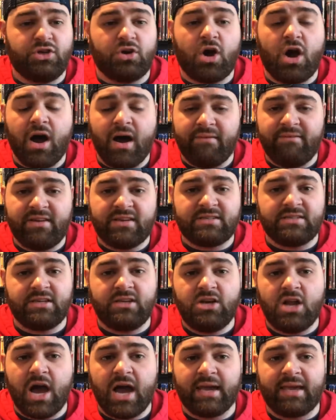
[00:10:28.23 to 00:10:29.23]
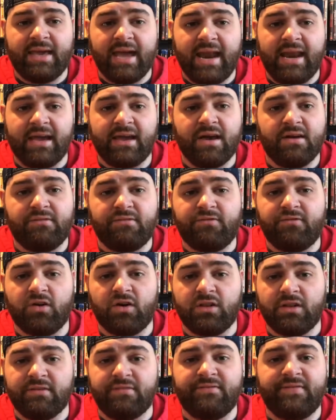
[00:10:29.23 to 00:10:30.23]
You're obviously not getting a
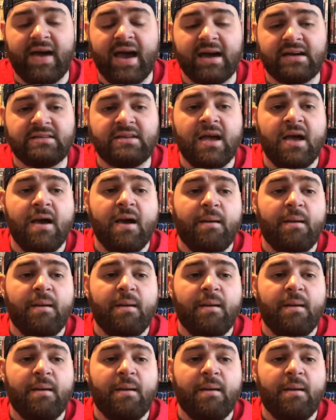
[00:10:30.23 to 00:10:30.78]
full effect.